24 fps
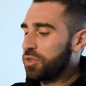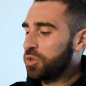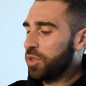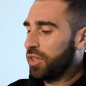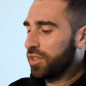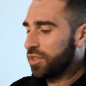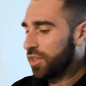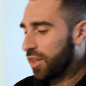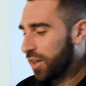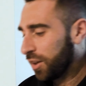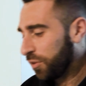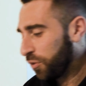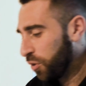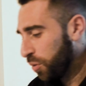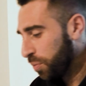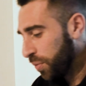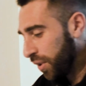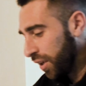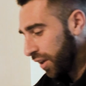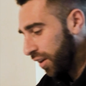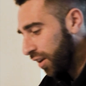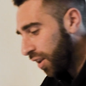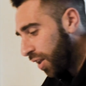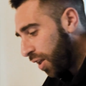so I can talk for a
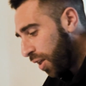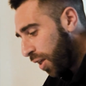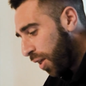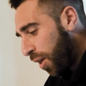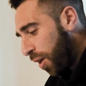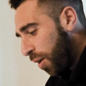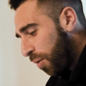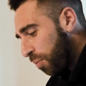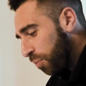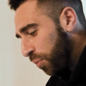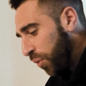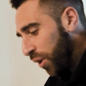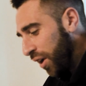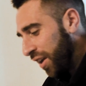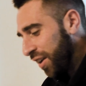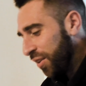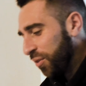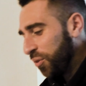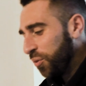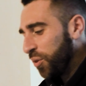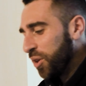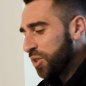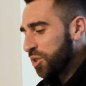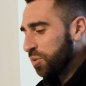bit.
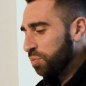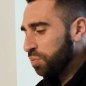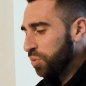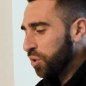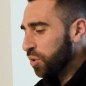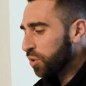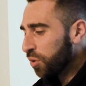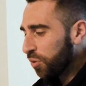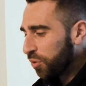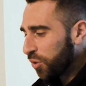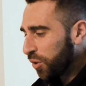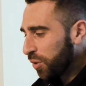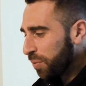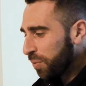But what's beautiful